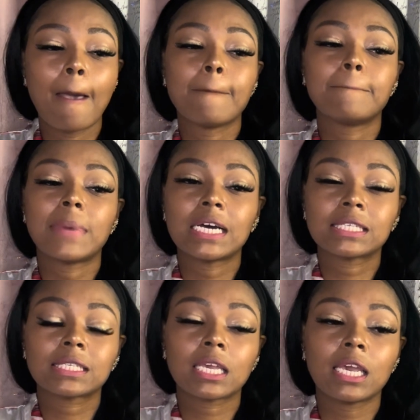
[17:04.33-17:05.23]

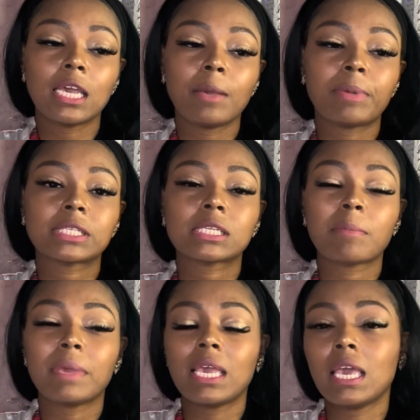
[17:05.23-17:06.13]
musky. But to
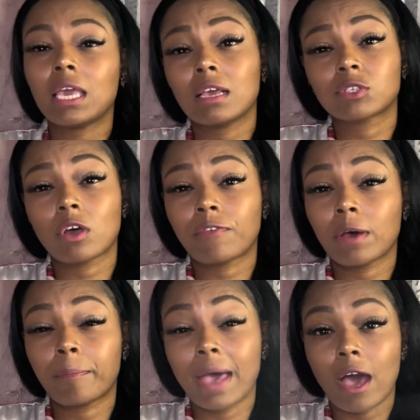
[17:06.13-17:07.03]
me, it gives off
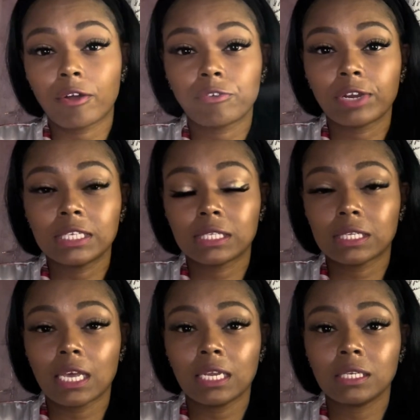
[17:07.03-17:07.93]
a powdery
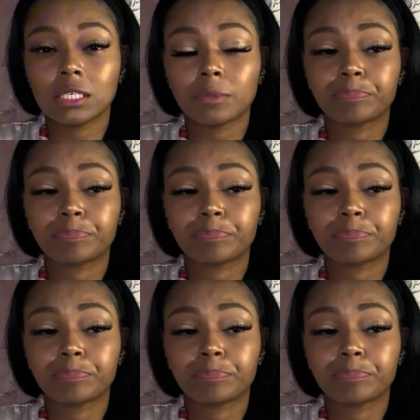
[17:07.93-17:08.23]
scent.